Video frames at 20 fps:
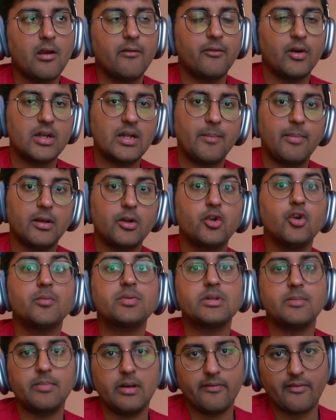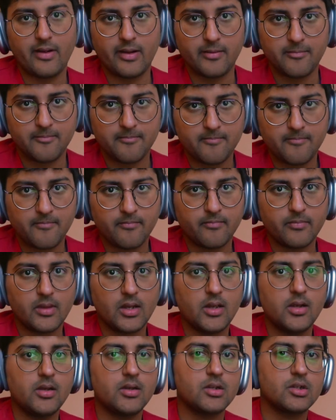For example, Kube Simplify.
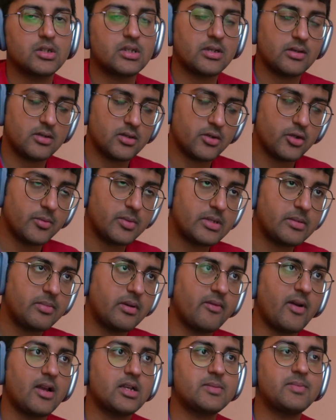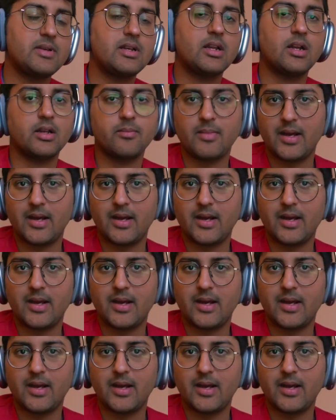So Kube Simplify is being run